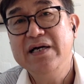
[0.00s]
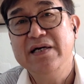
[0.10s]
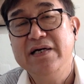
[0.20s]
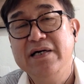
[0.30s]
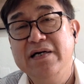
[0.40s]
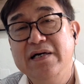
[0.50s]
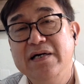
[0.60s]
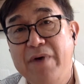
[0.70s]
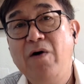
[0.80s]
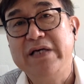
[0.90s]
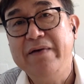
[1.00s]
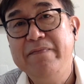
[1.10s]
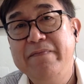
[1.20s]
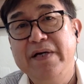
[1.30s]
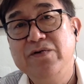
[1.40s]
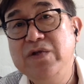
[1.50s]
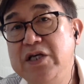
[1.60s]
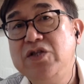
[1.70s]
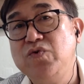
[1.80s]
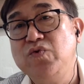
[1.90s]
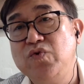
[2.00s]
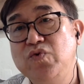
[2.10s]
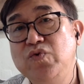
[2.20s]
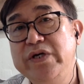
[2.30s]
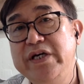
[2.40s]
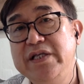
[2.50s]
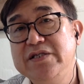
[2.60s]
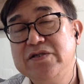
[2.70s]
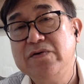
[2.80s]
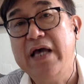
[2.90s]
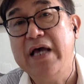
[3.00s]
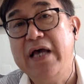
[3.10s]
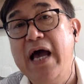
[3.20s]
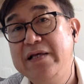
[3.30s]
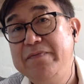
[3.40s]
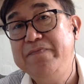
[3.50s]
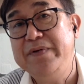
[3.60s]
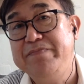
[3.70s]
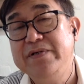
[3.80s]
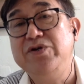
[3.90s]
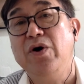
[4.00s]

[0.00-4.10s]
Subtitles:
ball game, but you need to do it so that other people,